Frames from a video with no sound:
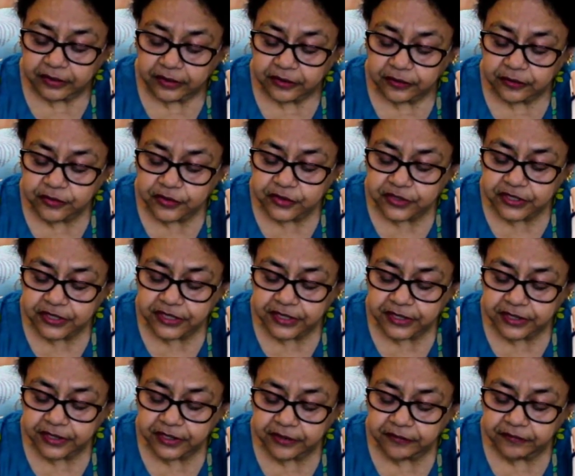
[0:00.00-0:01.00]
you
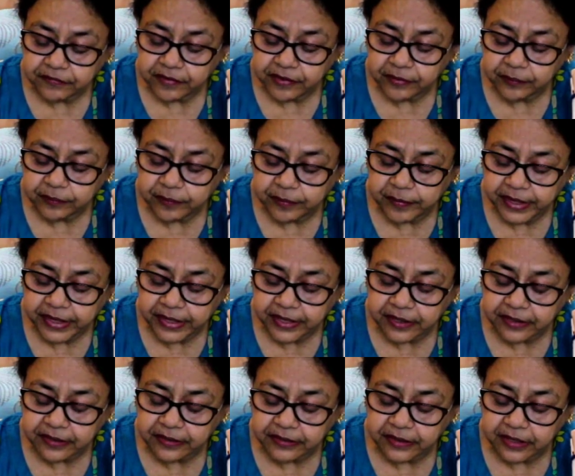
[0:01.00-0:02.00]
see, if I make
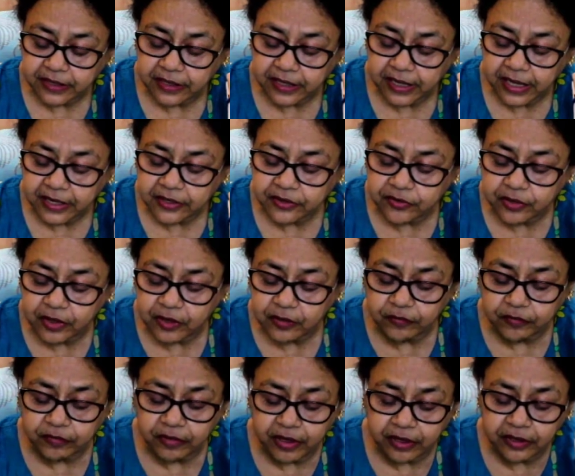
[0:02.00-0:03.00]
the lateral
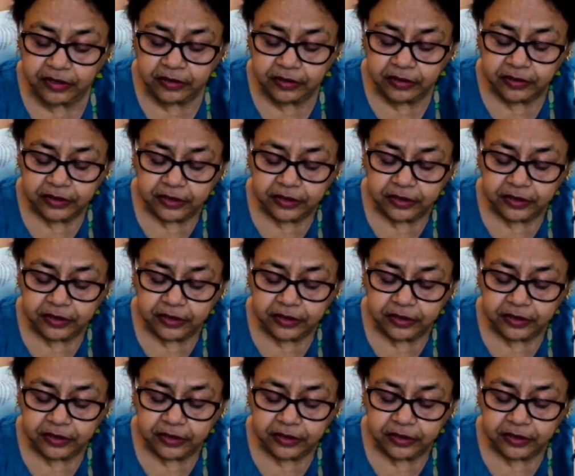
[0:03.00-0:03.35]
one,